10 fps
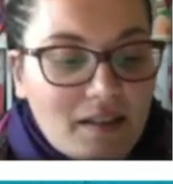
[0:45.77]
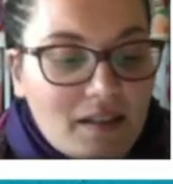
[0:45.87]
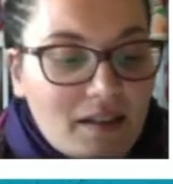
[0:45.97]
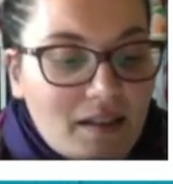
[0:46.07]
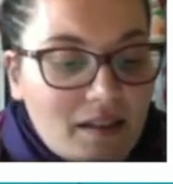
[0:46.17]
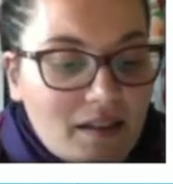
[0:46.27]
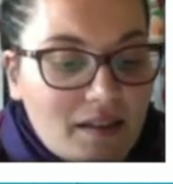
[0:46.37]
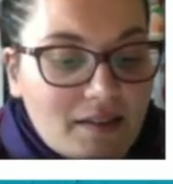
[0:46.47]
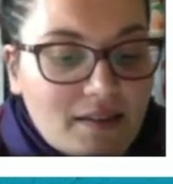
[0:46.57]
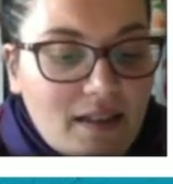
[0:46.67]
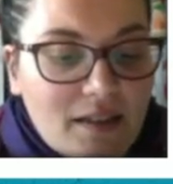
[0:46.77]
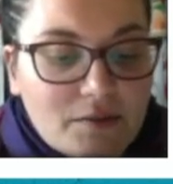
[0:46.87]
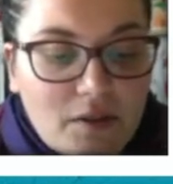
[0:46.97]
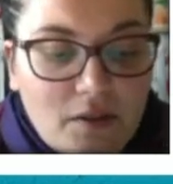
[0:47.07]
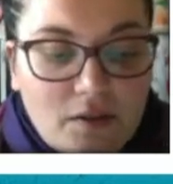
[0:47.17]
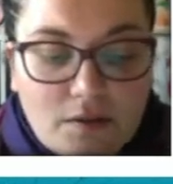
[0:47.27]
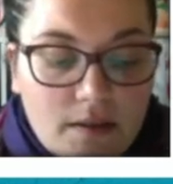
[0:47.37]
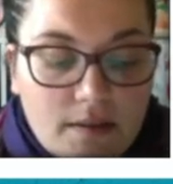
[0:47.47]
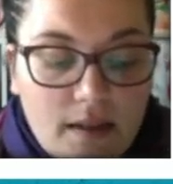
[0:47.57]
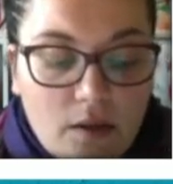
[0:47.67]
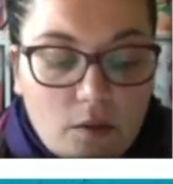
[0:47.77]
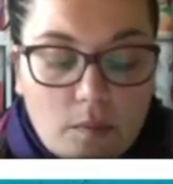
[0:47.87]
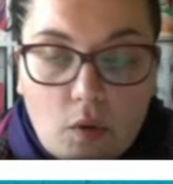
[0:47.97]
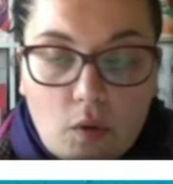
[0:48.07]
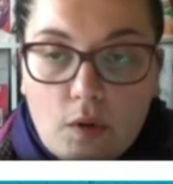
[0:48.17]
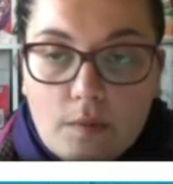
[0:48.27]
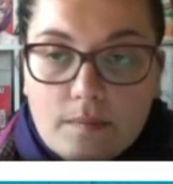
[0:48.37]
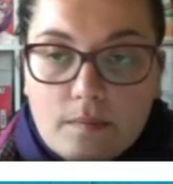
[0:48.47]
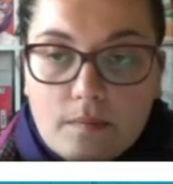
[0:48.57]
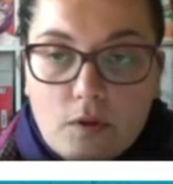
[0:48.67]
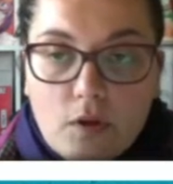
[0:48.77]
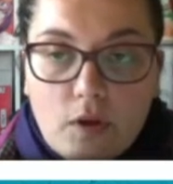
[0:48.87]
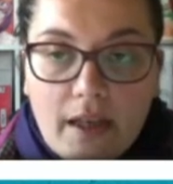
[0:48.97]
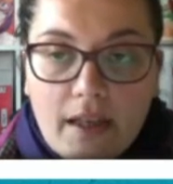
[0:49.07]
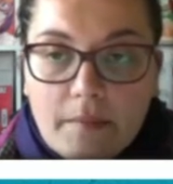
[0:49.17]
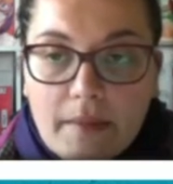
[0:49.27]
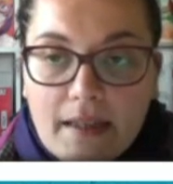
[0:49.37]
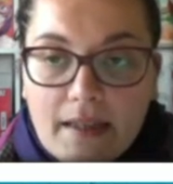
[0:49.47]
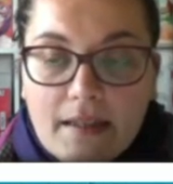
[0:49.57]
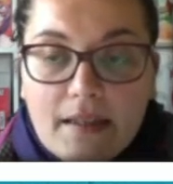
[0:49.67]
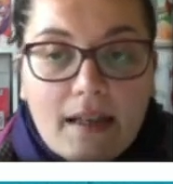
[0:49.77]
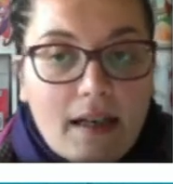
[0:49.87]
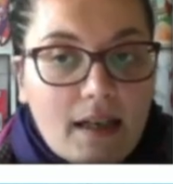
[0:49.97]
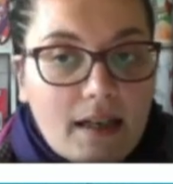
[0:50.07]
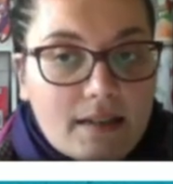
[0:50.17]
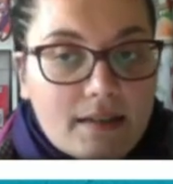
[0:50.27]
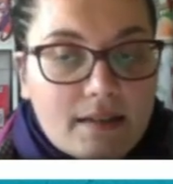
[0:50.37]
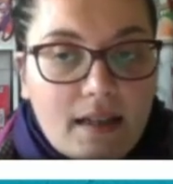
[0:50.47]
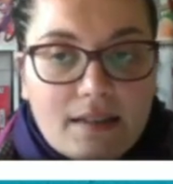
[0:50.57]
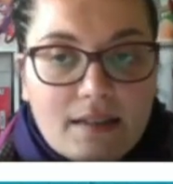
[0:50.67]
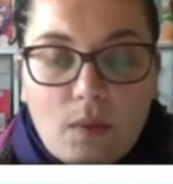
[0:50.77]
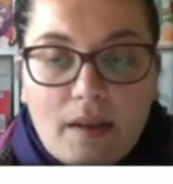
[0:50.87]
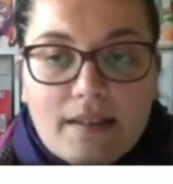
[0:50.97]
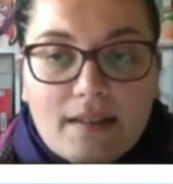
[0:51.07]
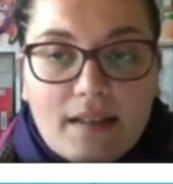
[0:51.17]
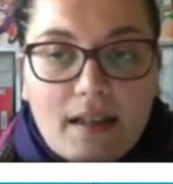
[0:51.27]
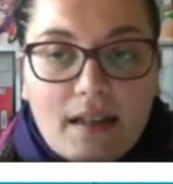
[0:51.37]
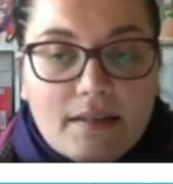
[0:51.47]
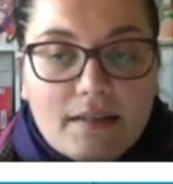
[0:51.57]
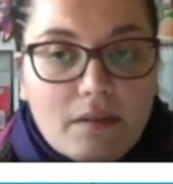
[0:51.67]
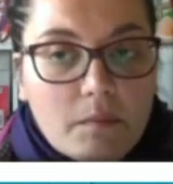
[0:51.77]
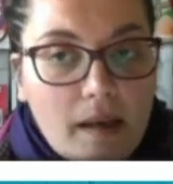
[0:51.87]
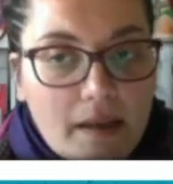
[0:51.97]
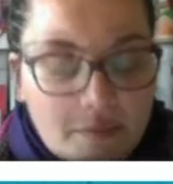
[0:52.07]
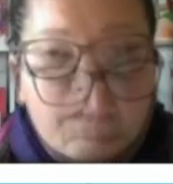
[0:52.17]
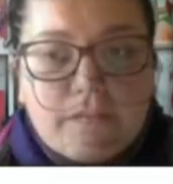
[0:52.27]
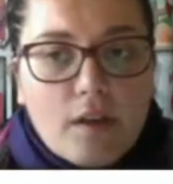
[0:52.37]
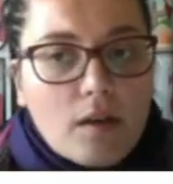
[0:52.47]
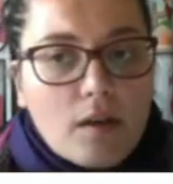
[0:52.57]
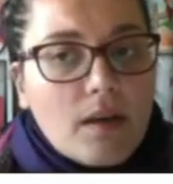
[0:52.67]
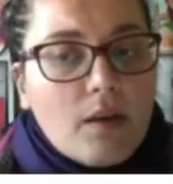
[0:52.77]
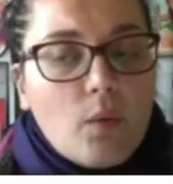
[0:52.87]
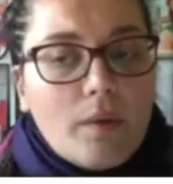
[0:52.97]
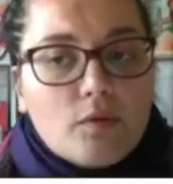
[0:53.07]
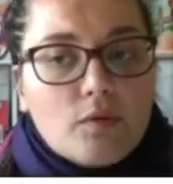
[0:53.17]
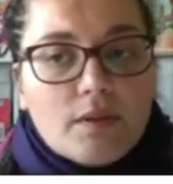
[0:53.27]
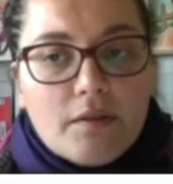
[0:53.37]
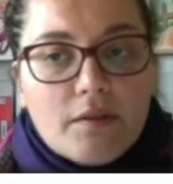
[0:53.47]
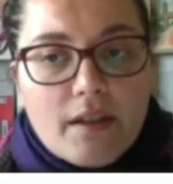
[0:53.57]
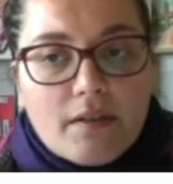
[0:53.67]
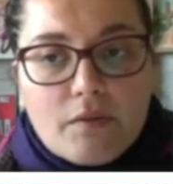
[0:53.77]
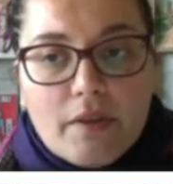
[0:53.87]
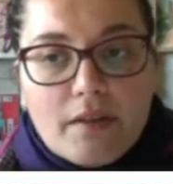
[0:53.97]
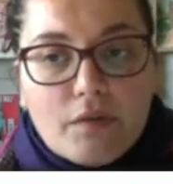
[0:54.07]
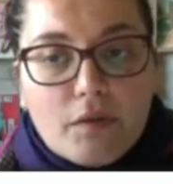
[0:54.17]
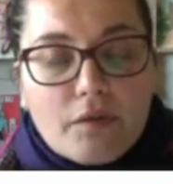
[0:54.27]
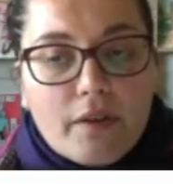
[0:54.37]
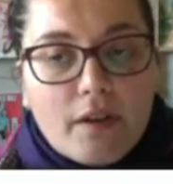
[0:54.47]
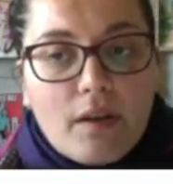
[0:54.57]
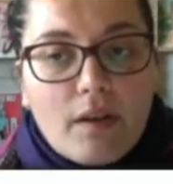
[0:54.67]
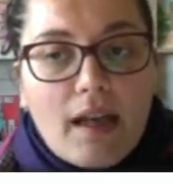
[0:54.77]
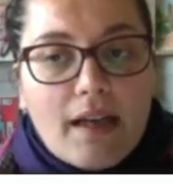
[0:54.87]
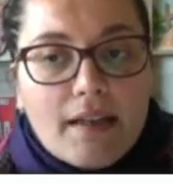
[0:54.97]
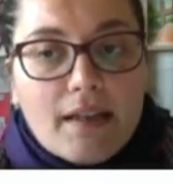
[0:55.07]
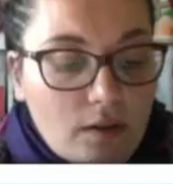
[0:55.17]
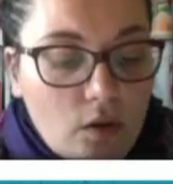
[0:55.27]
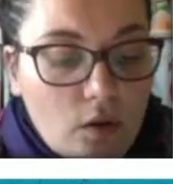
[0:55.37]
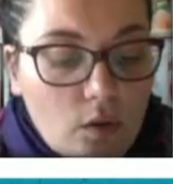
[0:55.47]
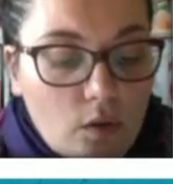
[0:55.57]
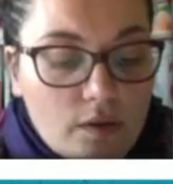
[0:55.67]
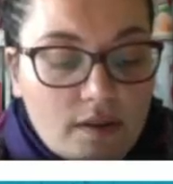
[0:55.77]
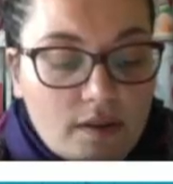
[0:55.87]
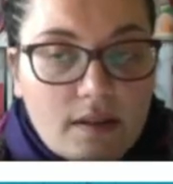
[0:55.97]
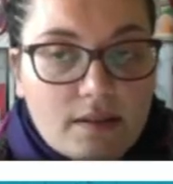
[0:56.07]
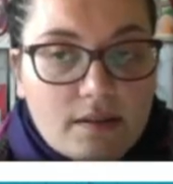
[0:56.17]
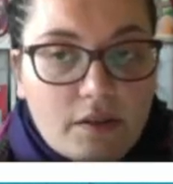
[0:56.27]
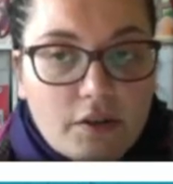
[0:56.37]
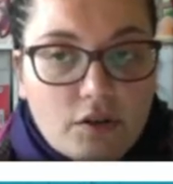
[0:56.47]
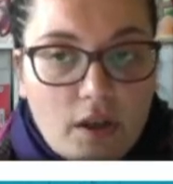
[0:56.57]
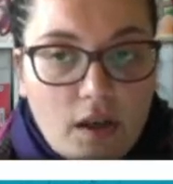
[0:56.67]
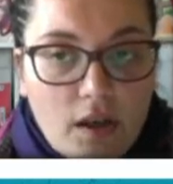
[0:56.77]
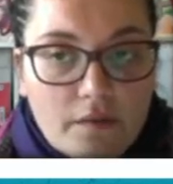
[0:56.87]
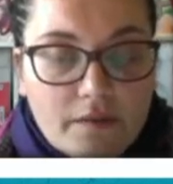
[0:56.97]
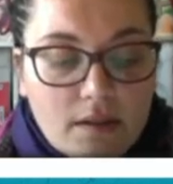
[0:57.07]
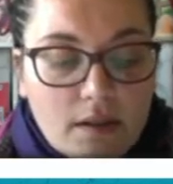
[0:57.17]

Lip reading: Naruto, Dragon Ball, Mononoke Hime, and the last one is a character of mine from a webtoon that you can read for free online called A Stranger I Loved.